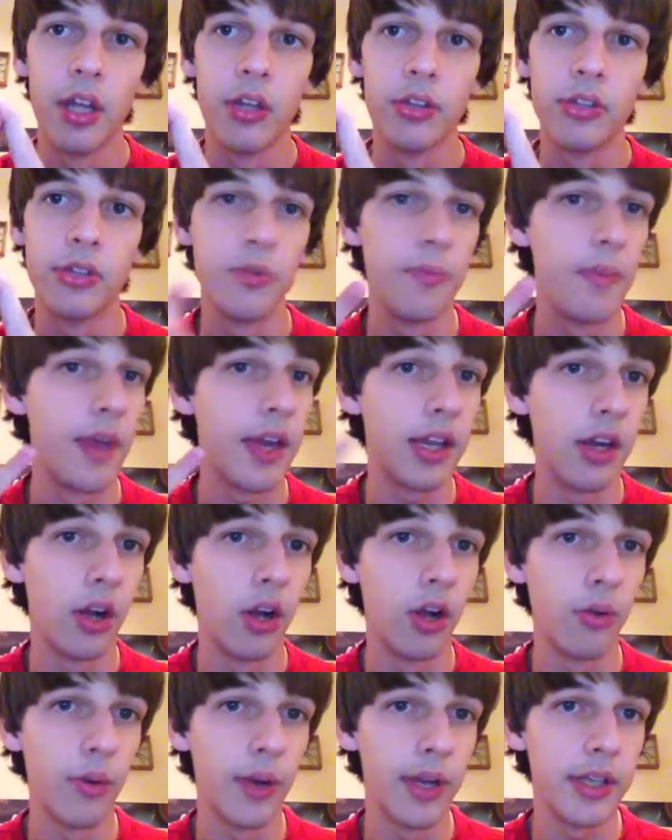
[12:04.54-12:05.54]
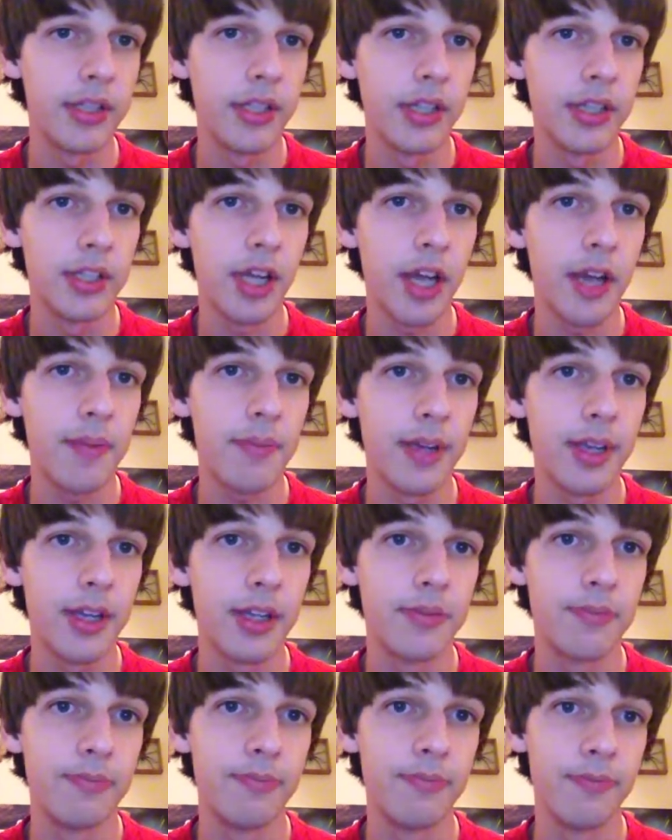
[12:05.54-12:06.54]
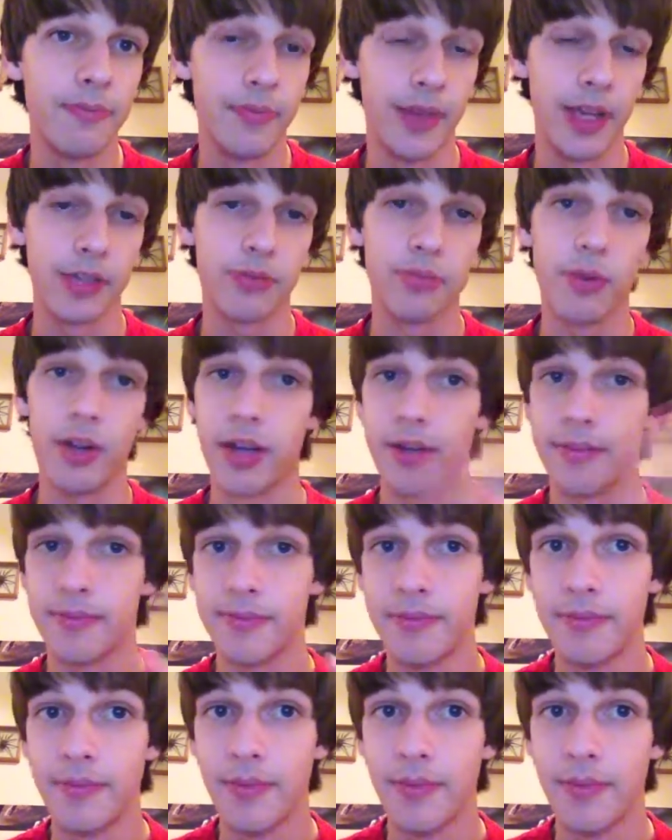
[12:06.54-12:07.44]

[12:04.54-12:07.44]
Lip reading: to make it all the way to the top. Because guess what?